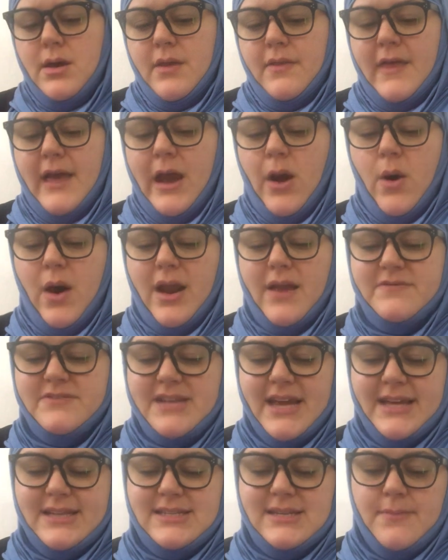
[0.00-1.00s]
They go out of
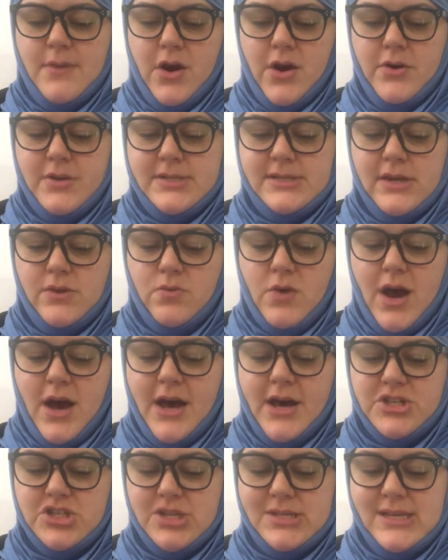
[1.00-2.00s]
date tomorrow, said
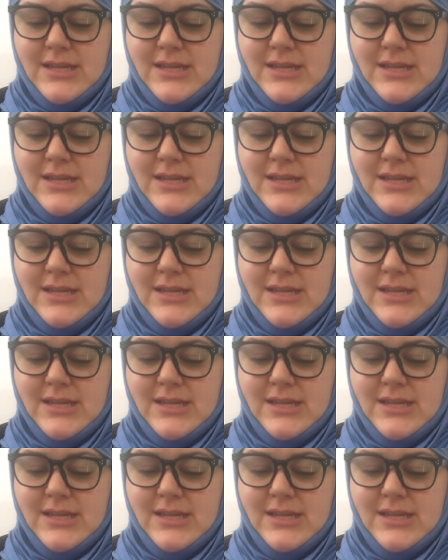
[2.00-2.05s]
Raj as